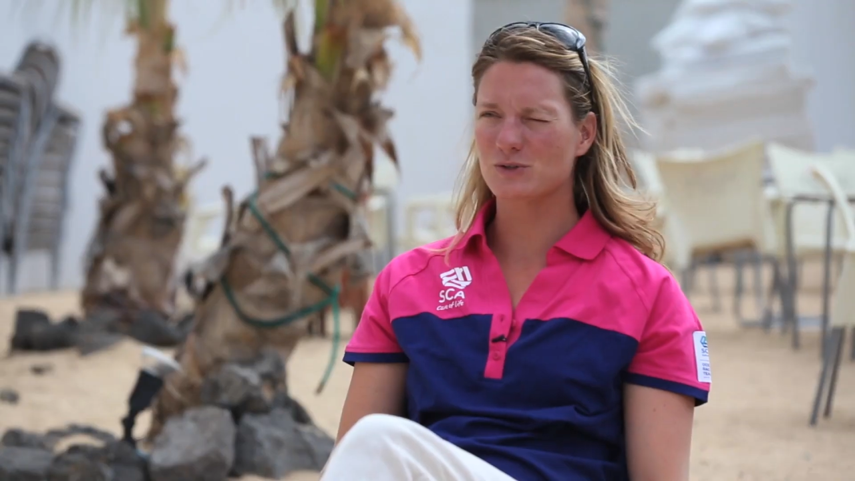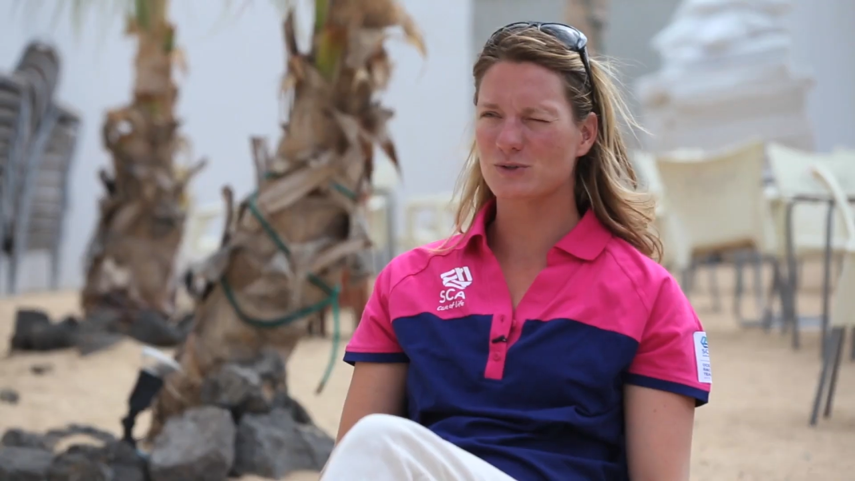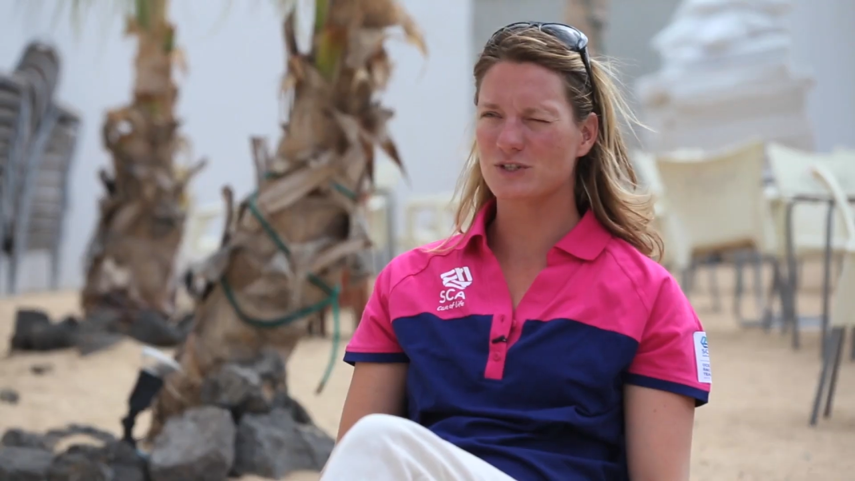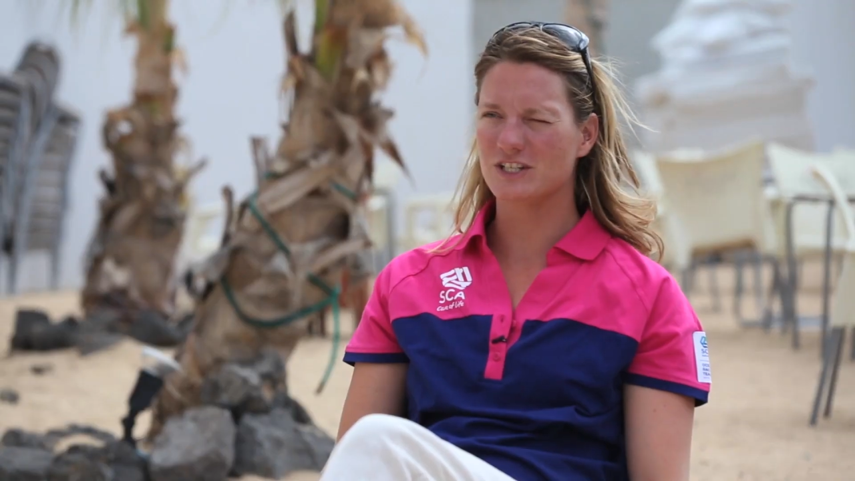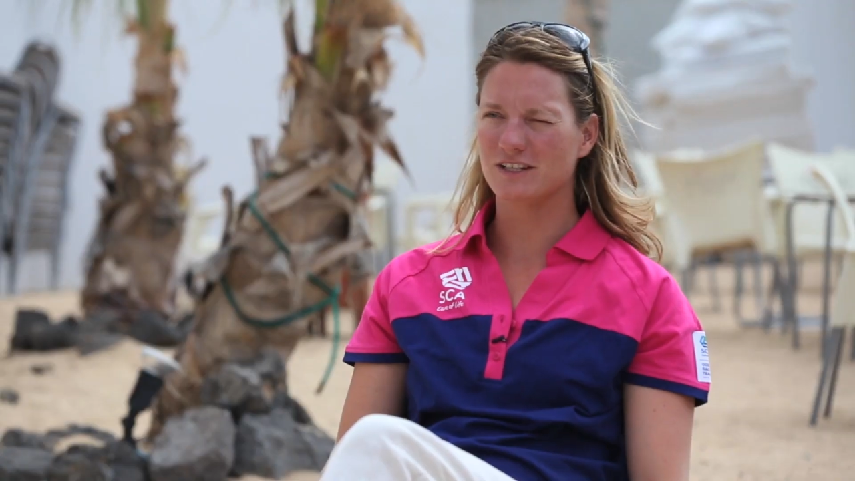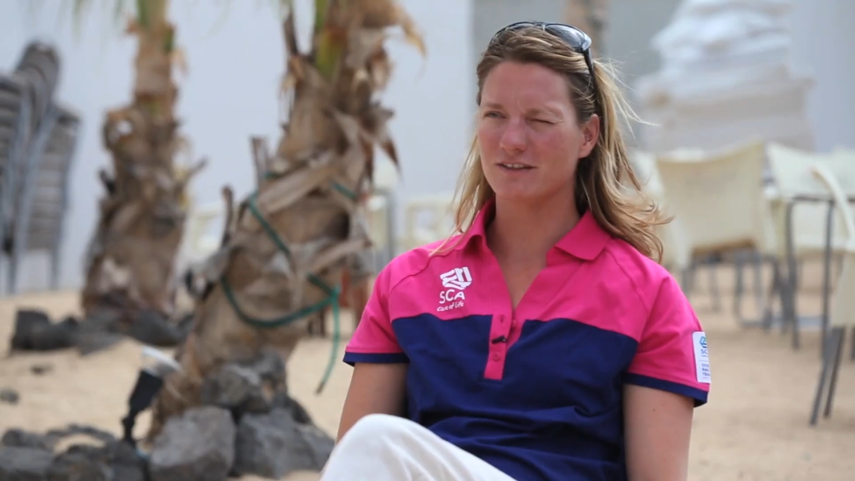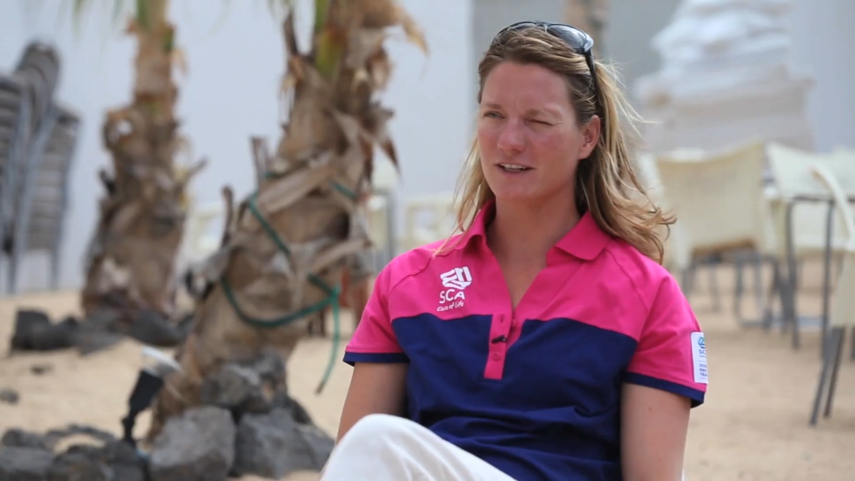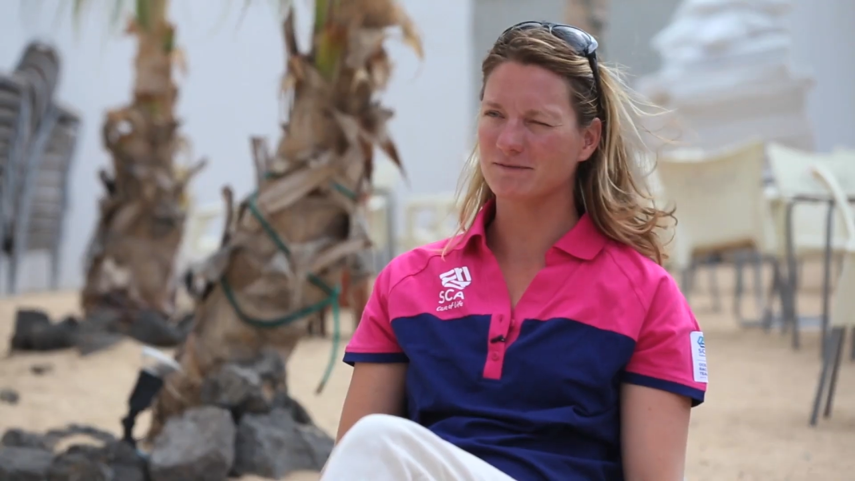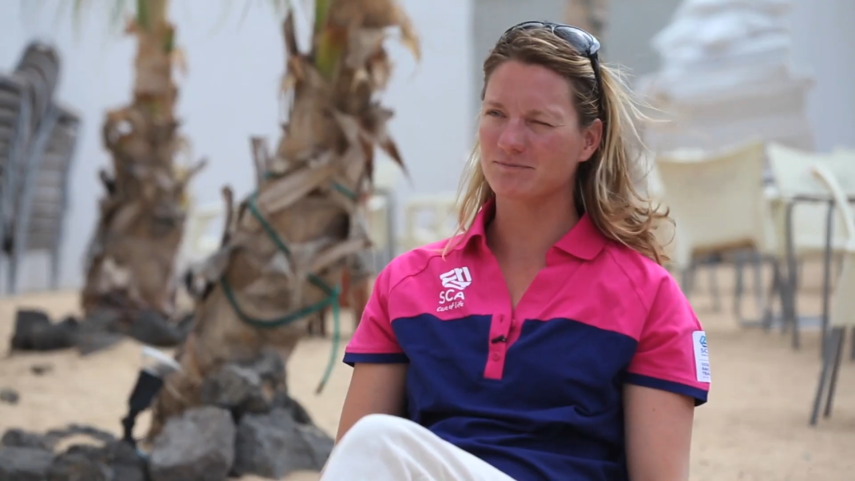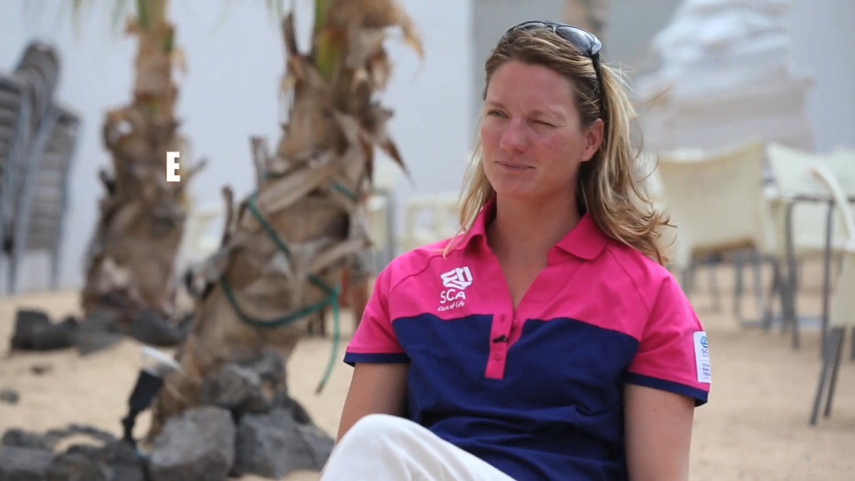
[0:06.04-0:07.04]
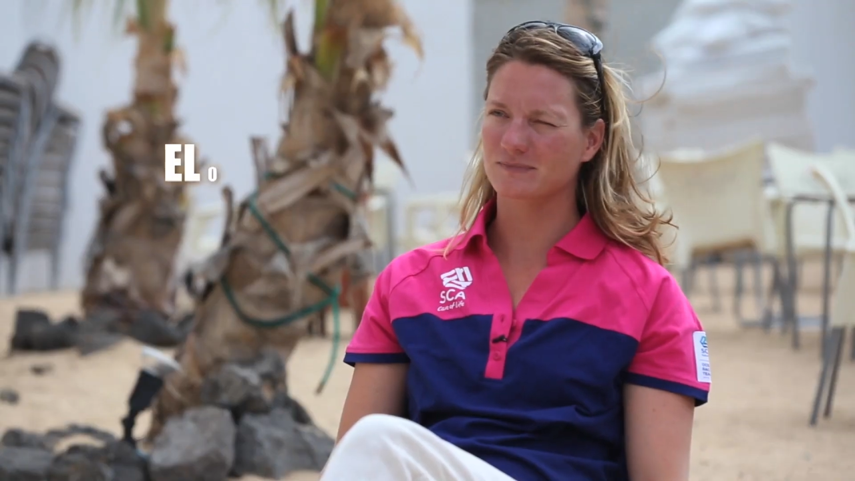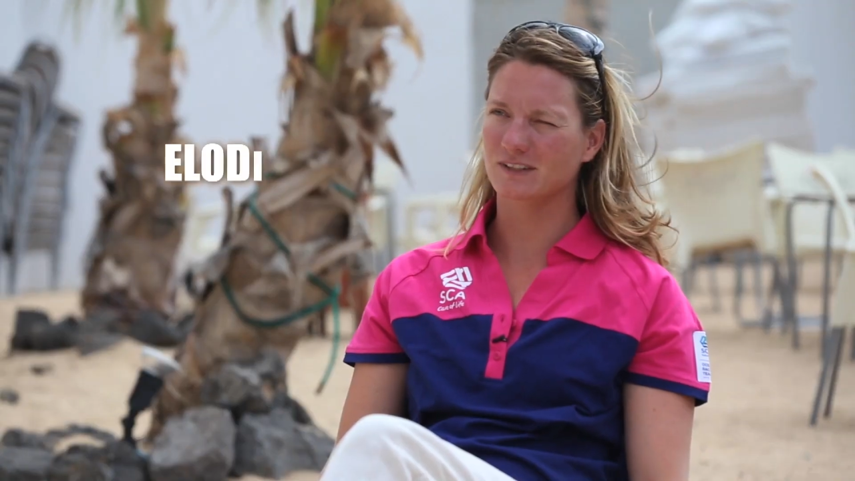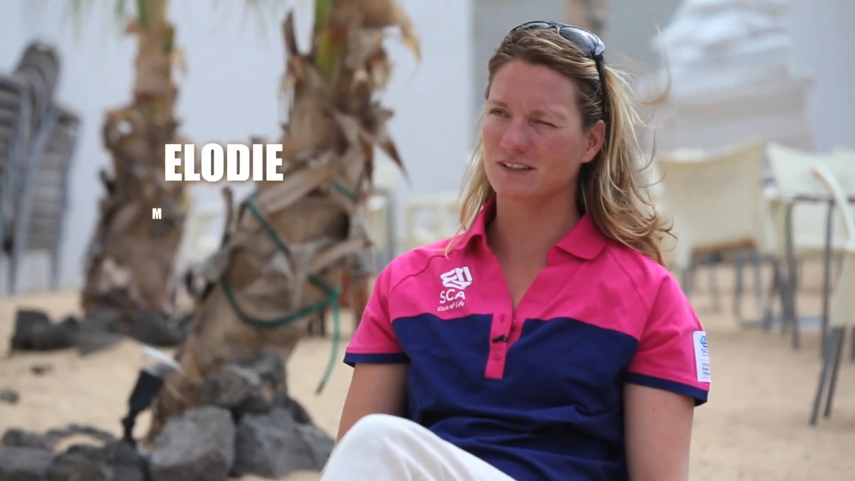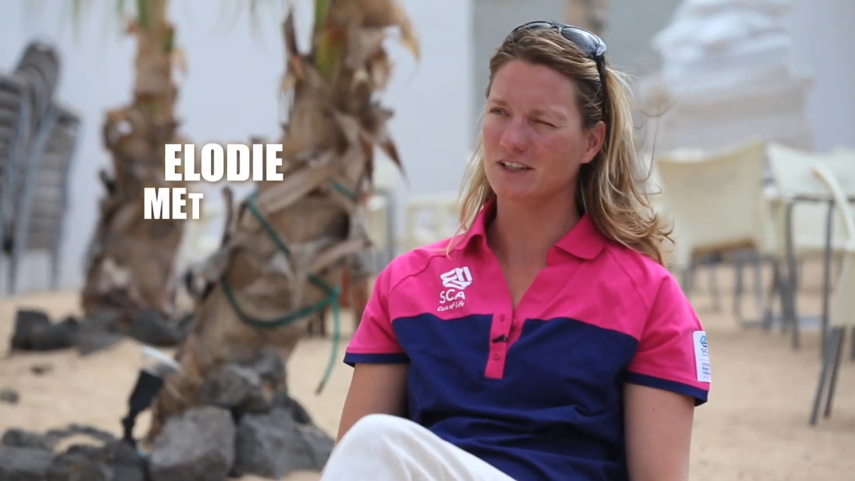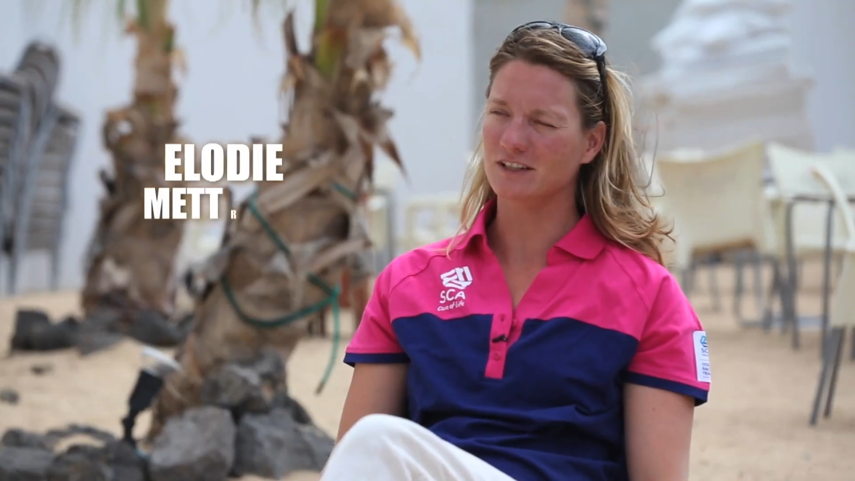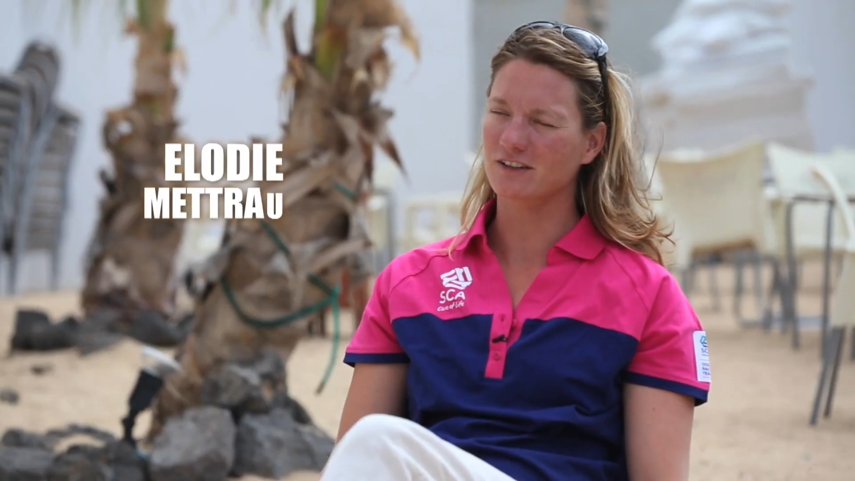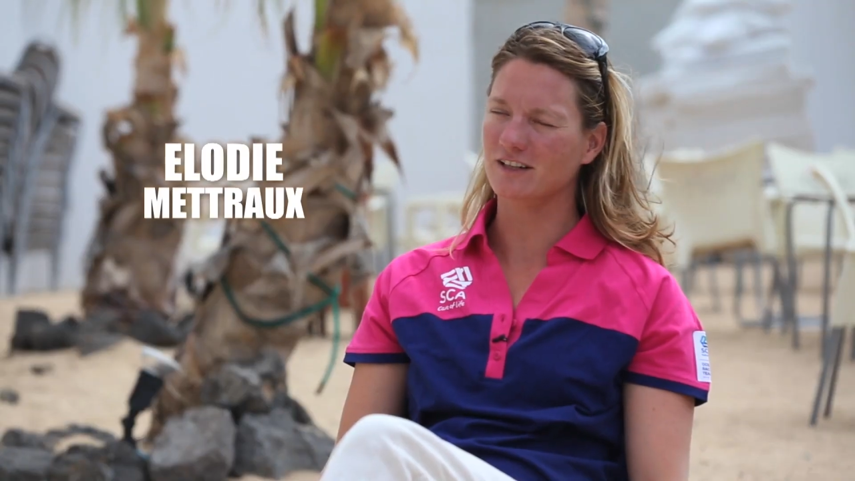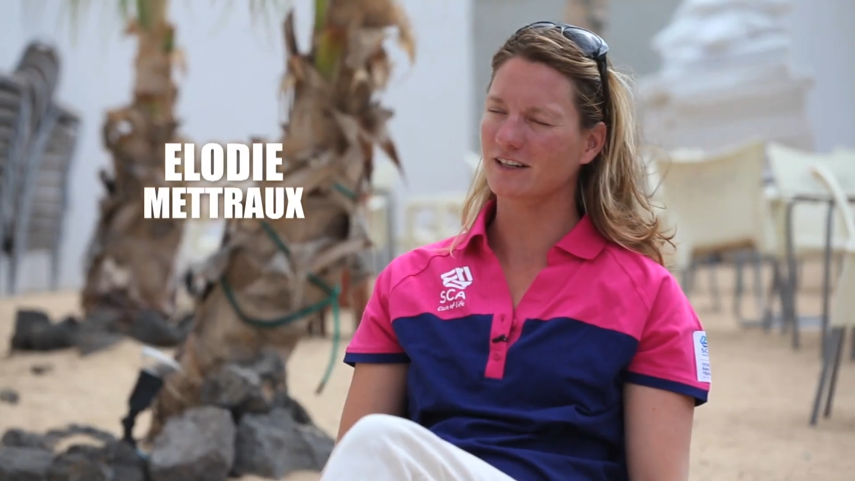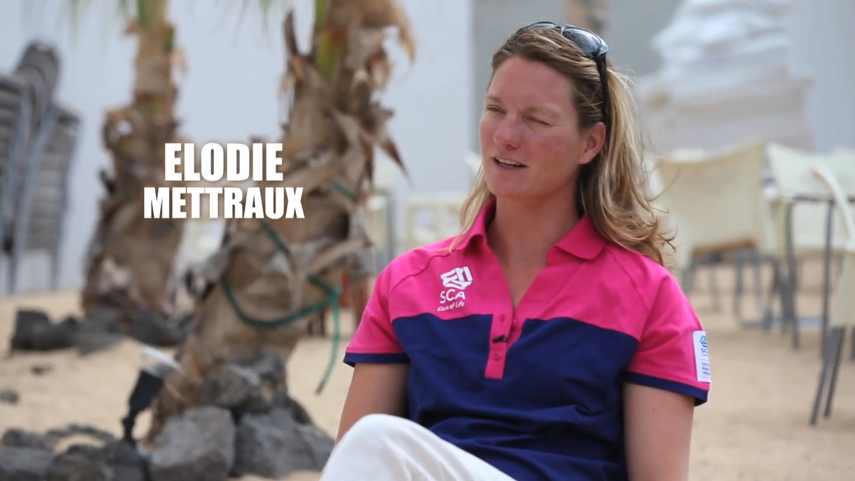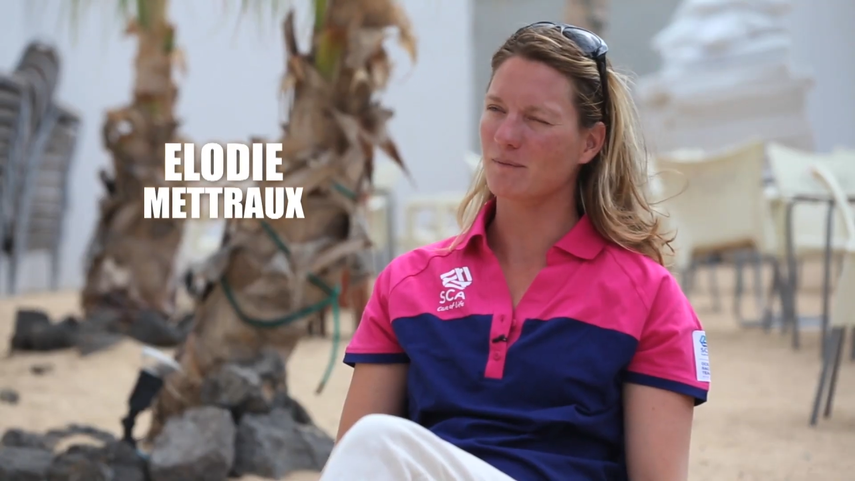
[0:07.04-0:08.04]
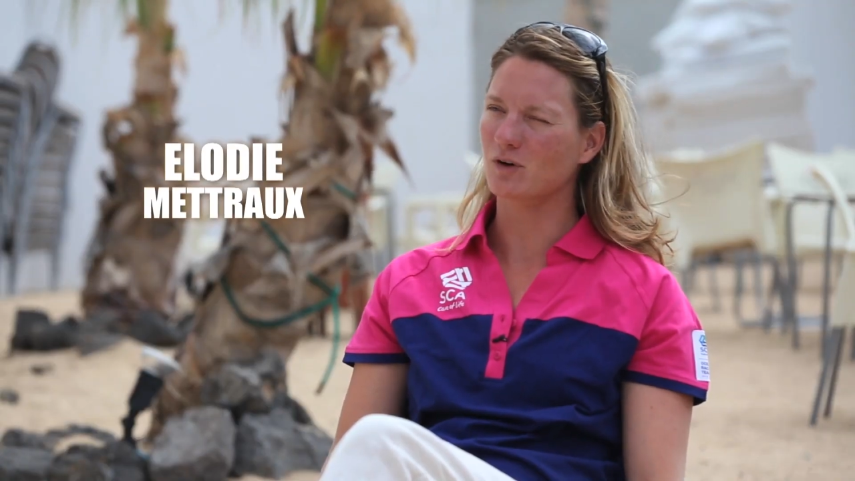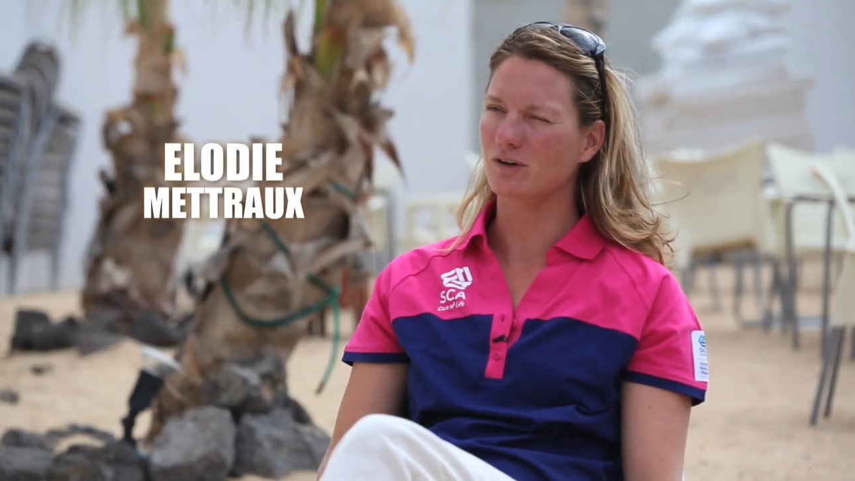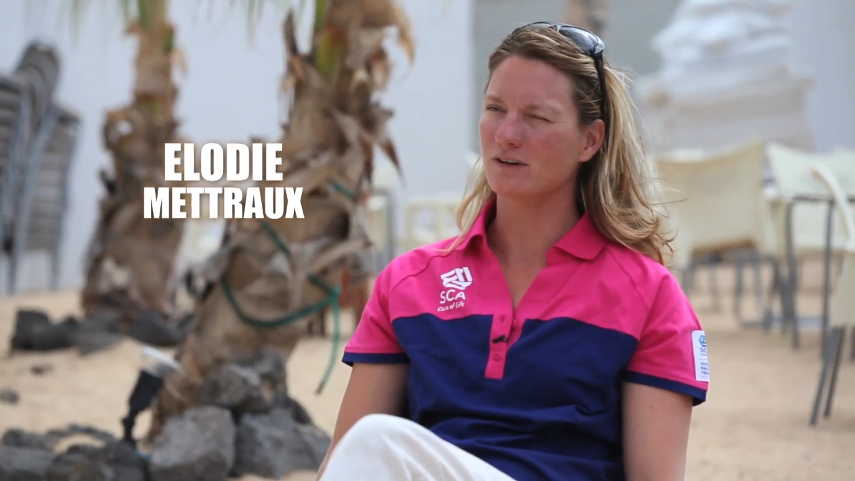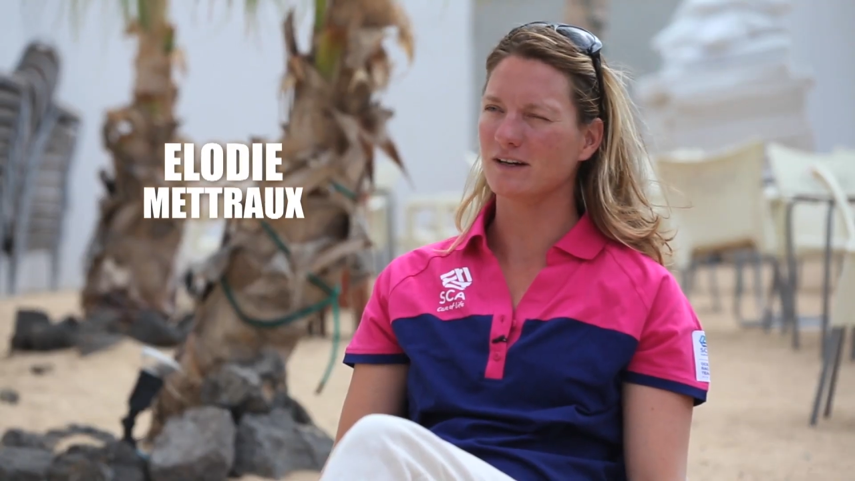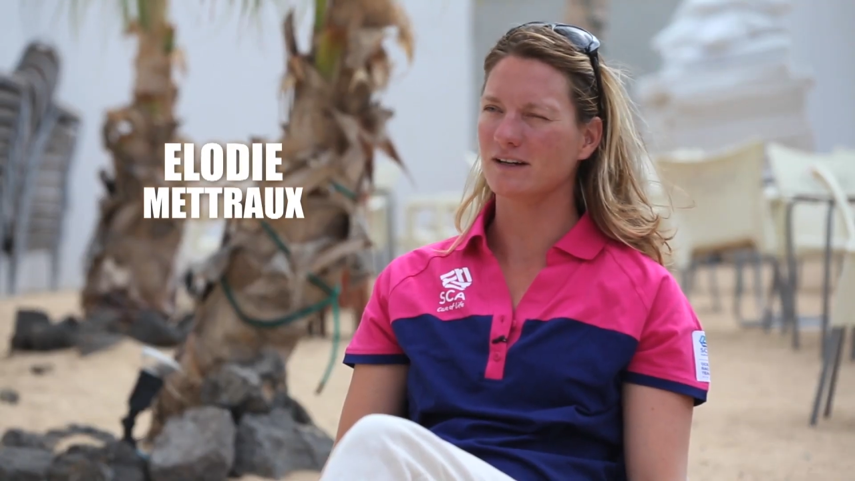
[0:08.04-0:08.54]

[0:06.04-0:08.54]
close to Geneva, near the Lake Léman,